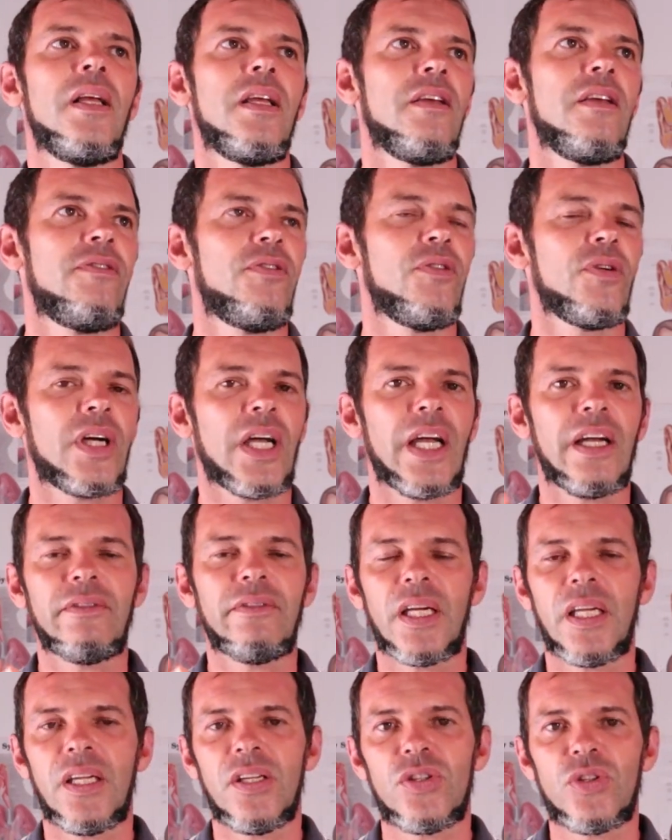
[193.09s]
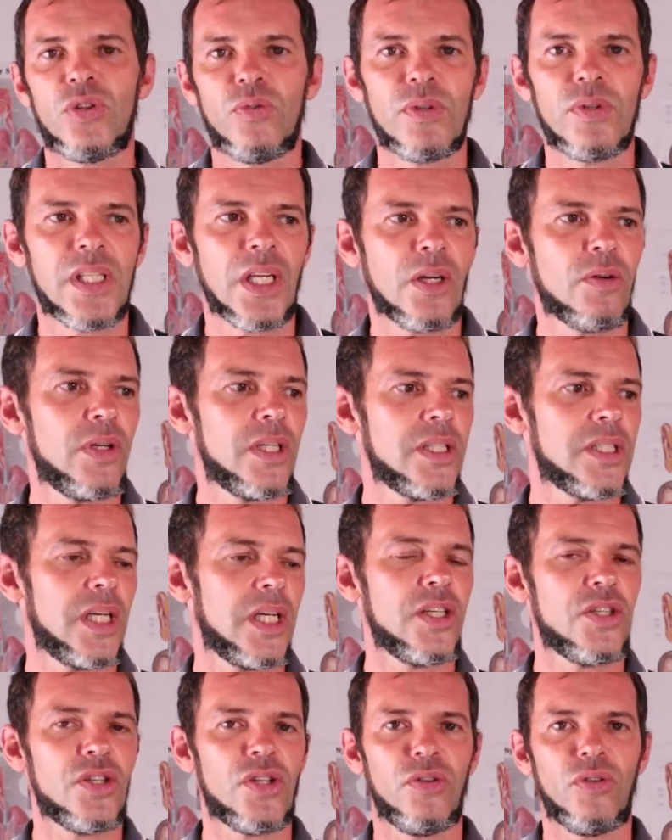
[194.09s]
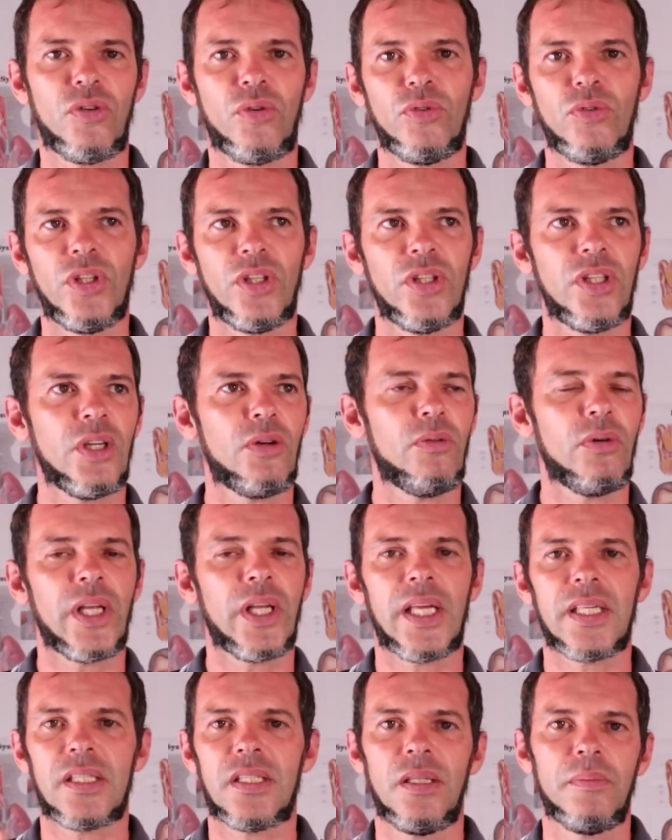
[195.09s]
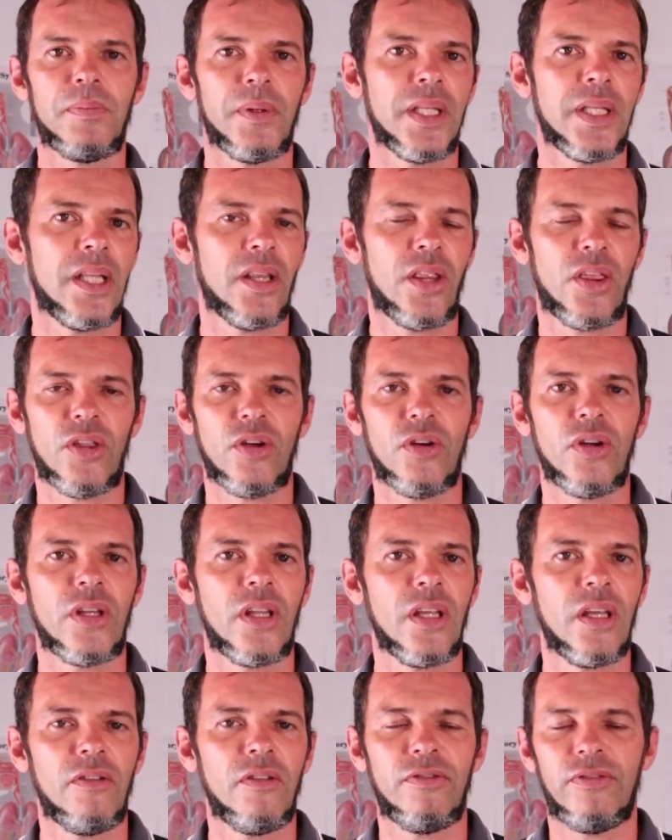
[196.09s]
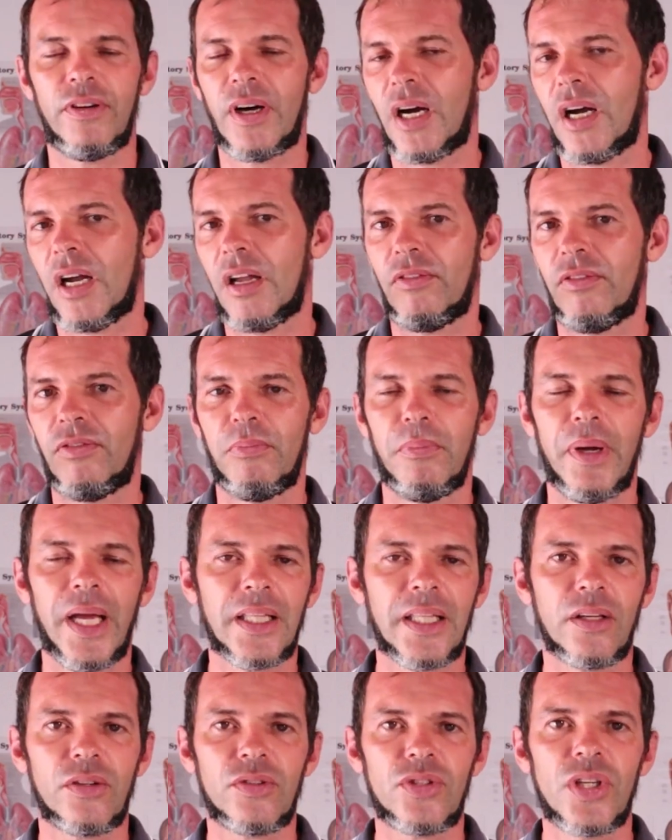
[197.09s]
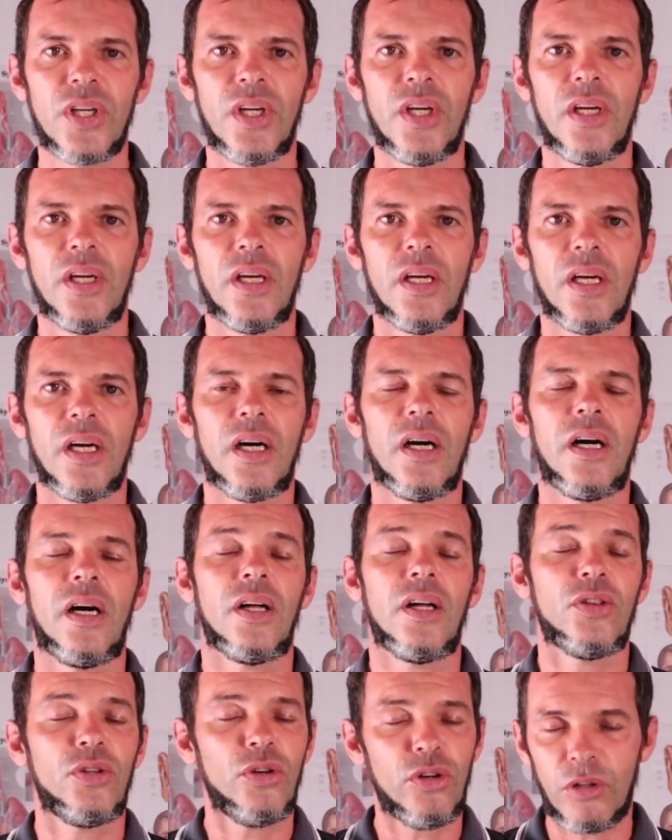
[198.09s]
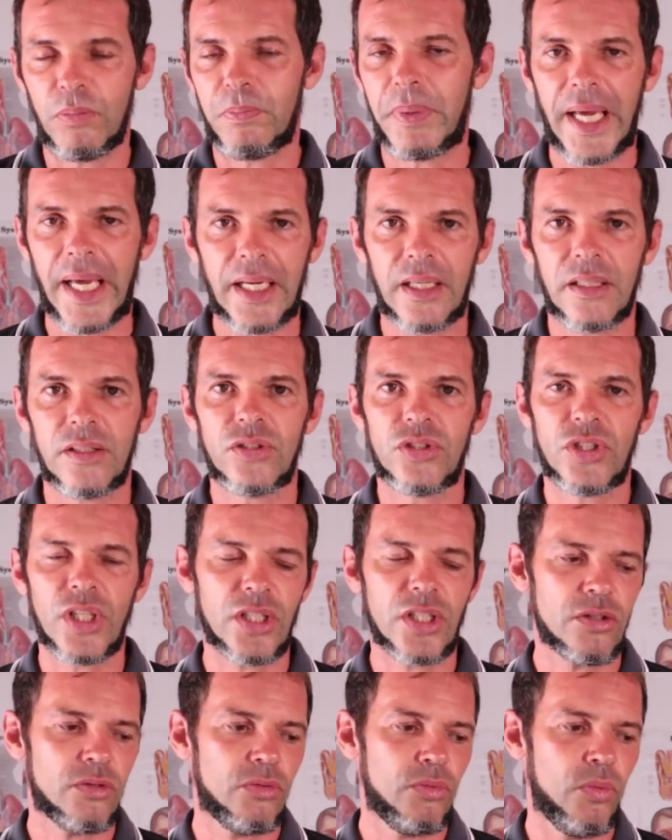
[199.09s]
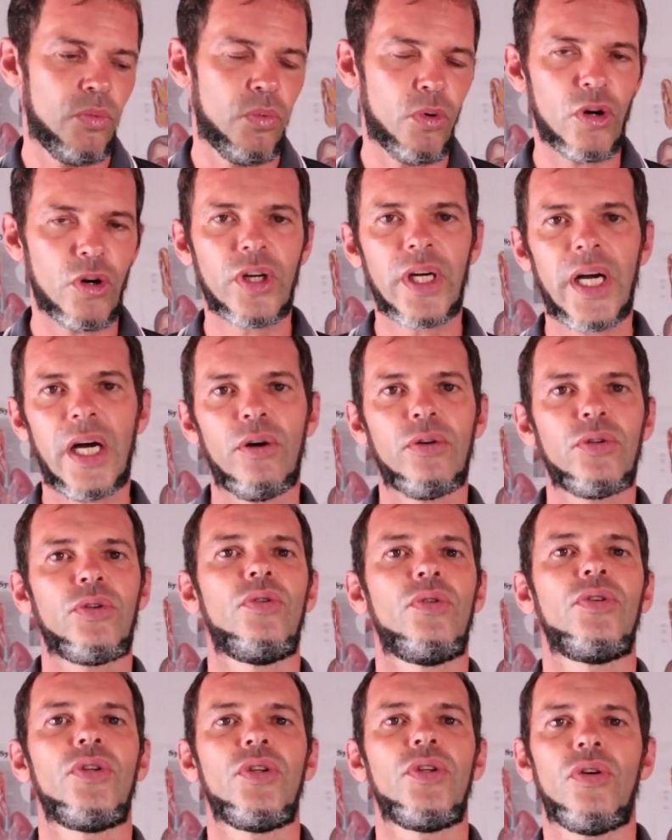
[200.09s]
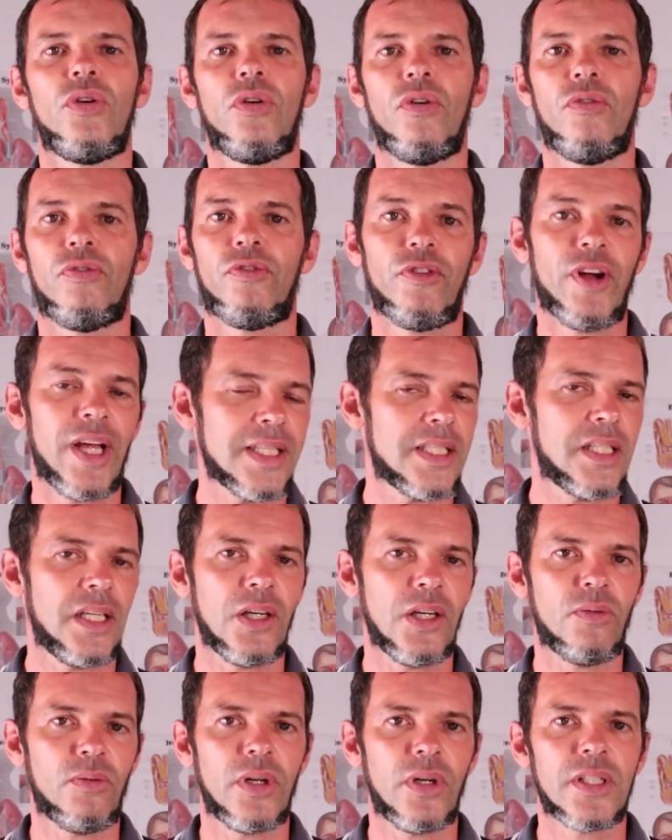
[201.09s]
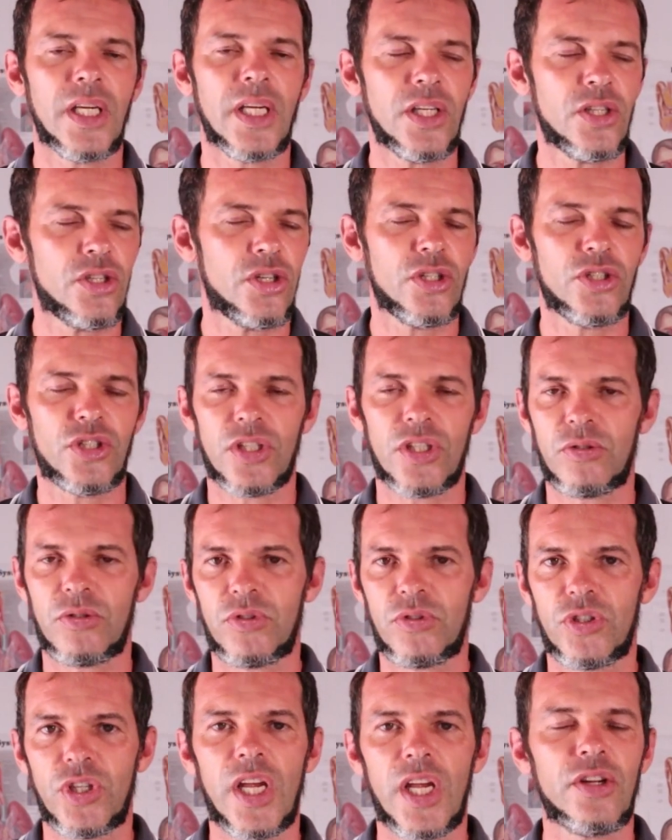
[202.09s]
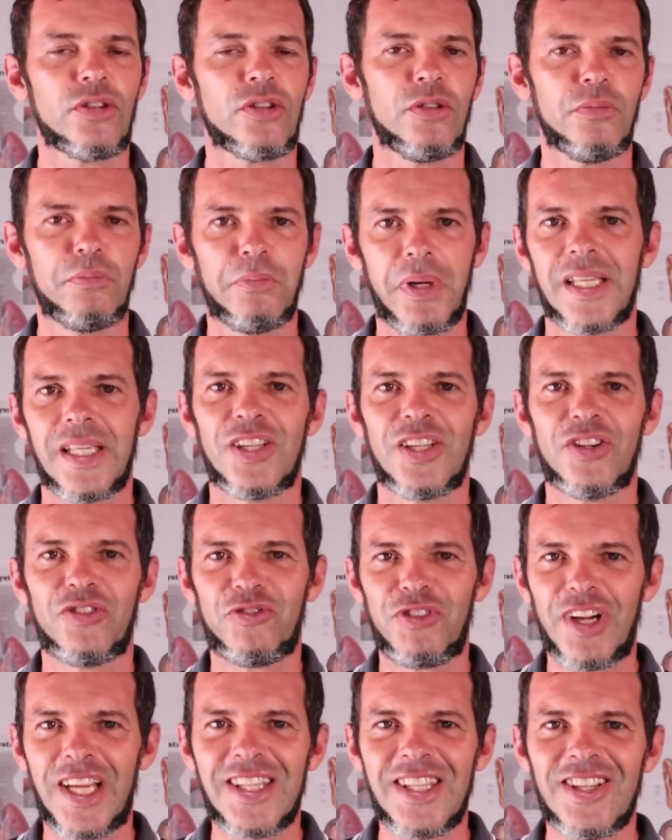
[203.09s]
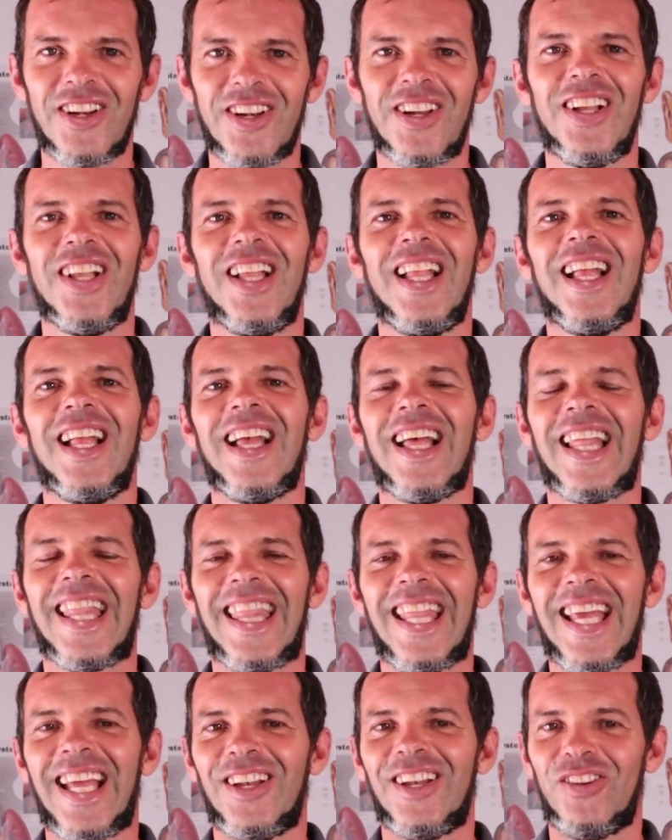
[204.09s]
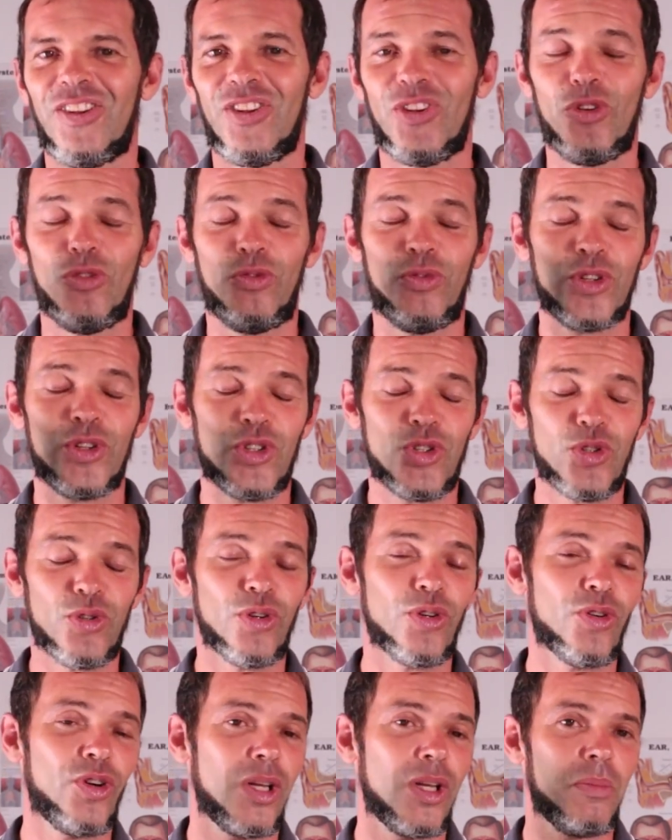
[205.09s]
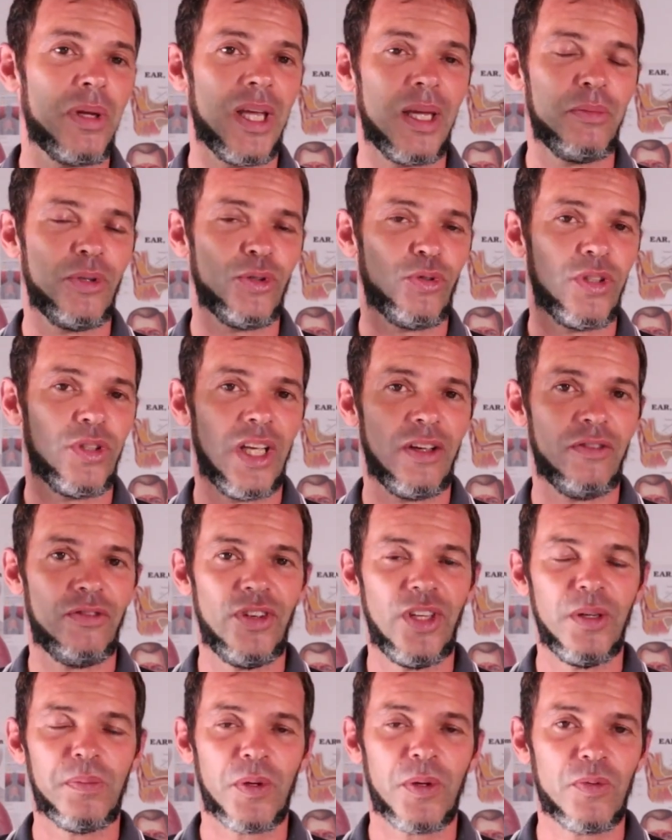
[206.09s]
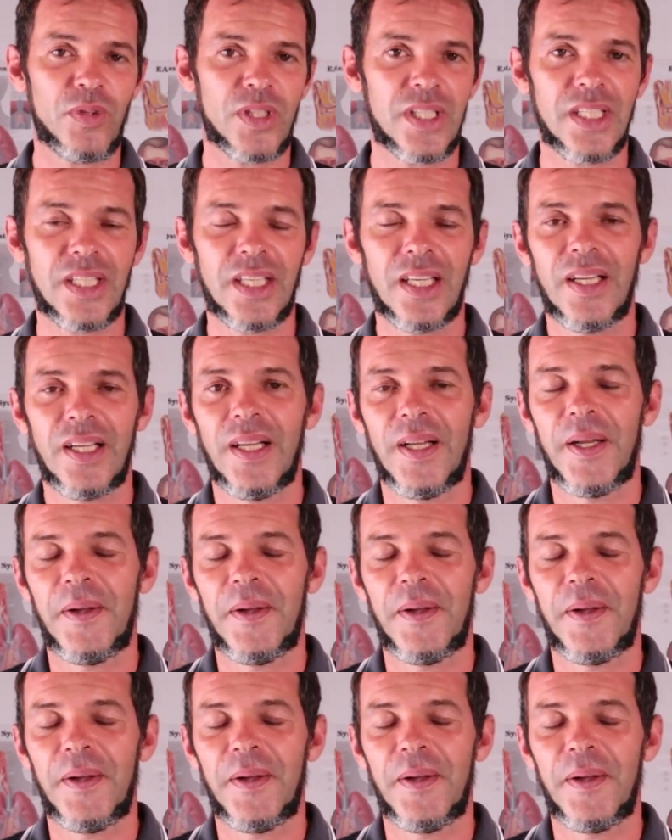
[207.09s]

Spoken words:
If you have an issue with equalization, you couldn't equalize deeper than 35 meters, don't pack. Just work out on your frenzel equalization, just general basic frenzel, and then you for sure going to be able to dive deeper with it